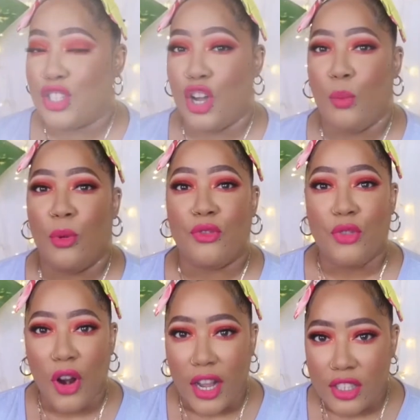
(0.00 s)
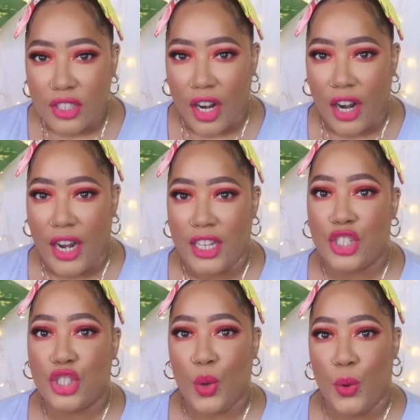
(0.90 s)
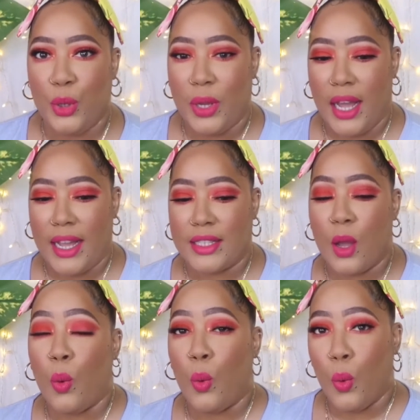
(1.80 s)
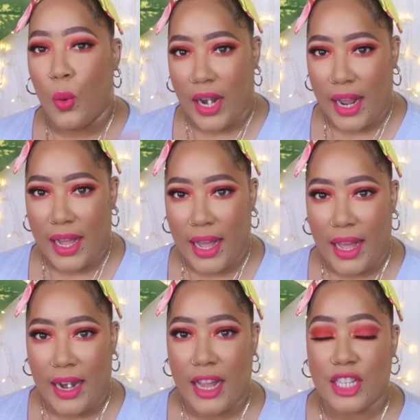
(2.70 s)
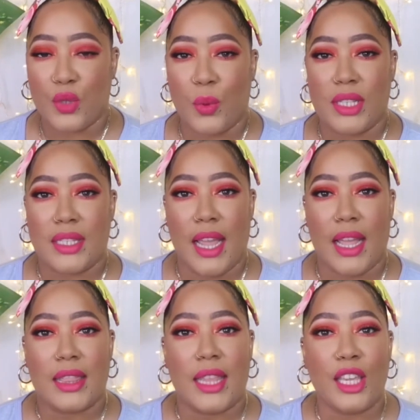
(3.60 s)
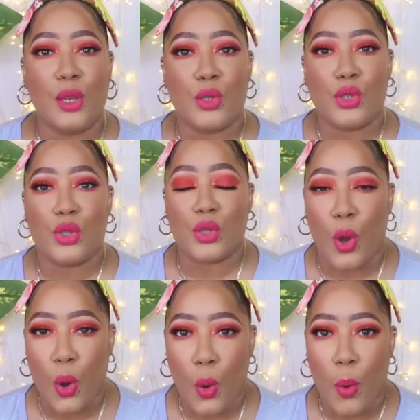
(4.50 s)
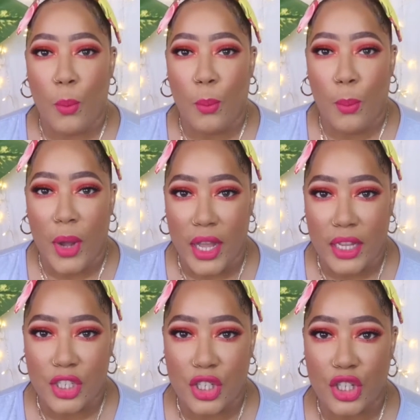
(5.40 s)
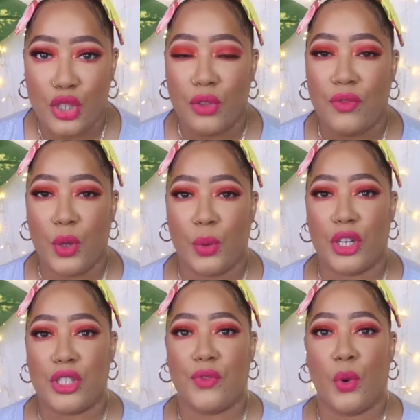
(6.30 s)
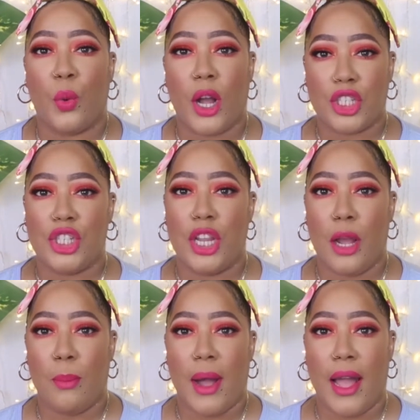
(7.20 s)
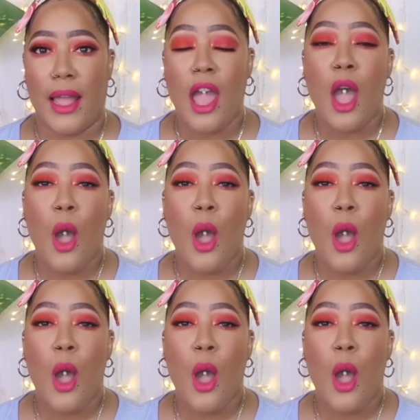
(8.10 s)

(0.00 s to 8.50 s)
so before i start showing you guys what i got i just want to say thank you so much to the viewers for watching my